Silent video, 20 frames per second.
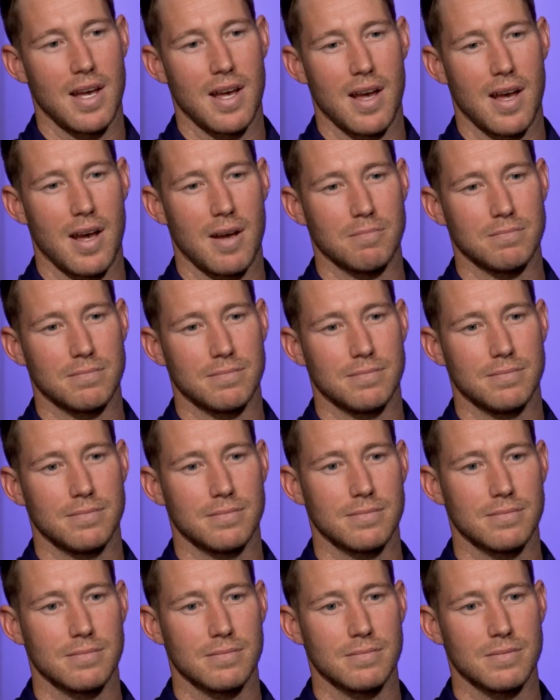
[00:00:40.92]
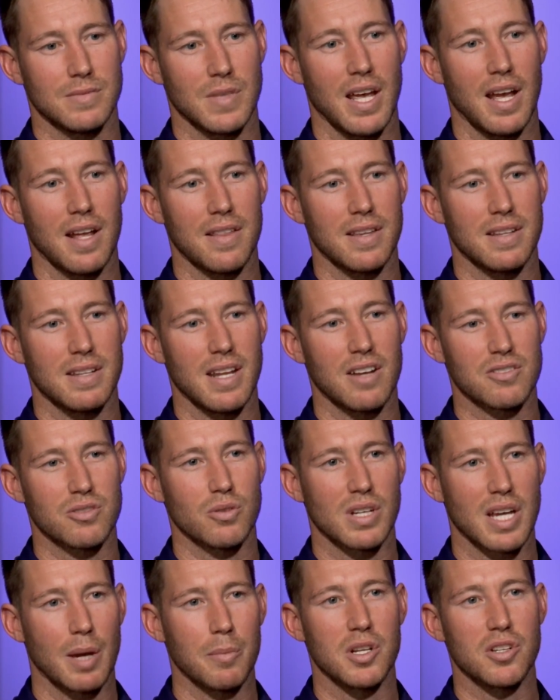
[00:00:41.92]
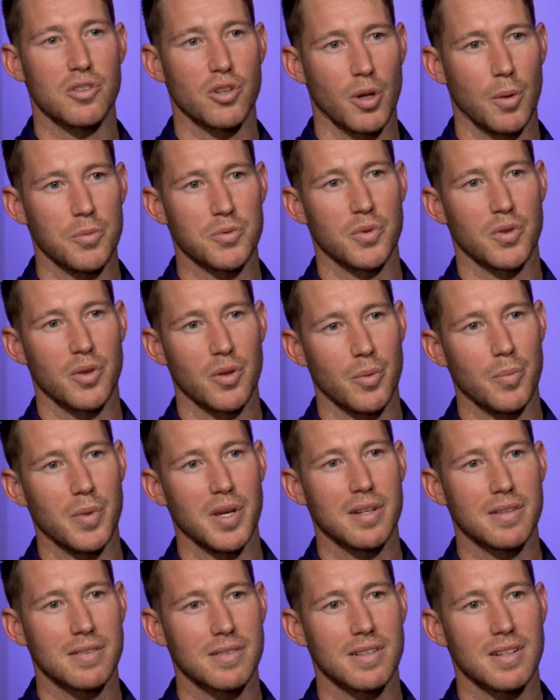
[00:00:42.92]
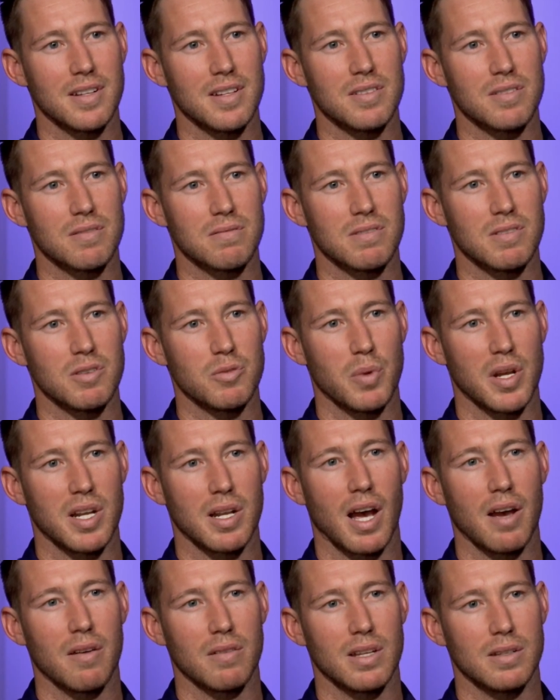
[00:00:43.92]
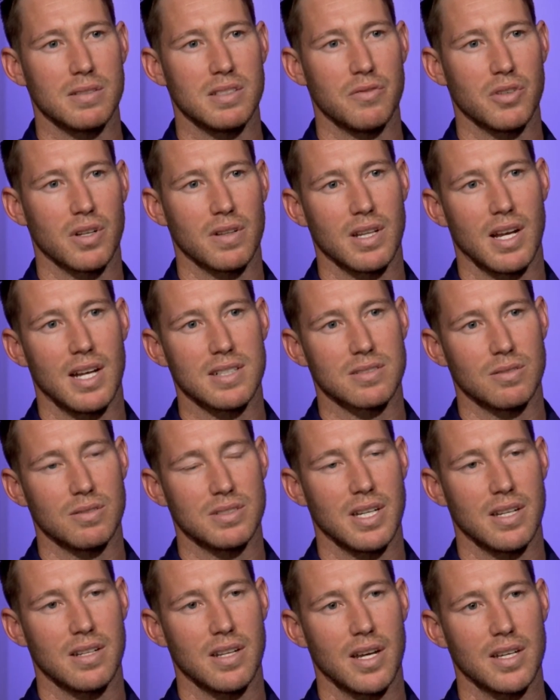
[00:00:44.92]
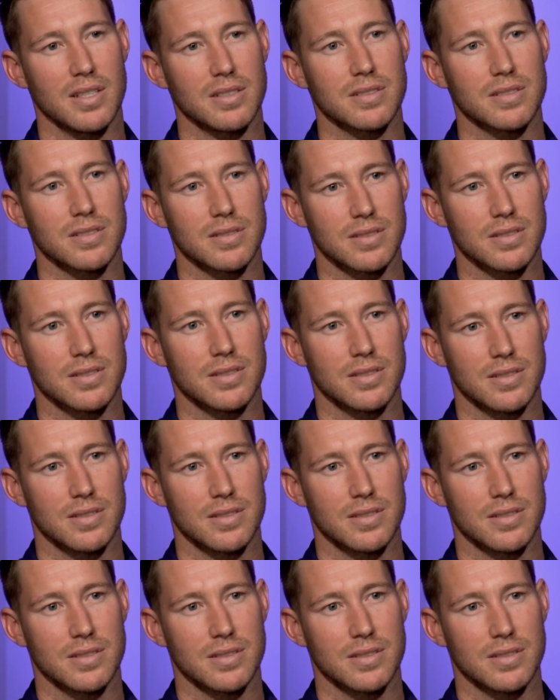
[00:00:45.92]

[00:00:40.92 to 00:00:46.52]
then now sort of coming to terms with it a bit has been hard, like, difficult the last sort of 10 days.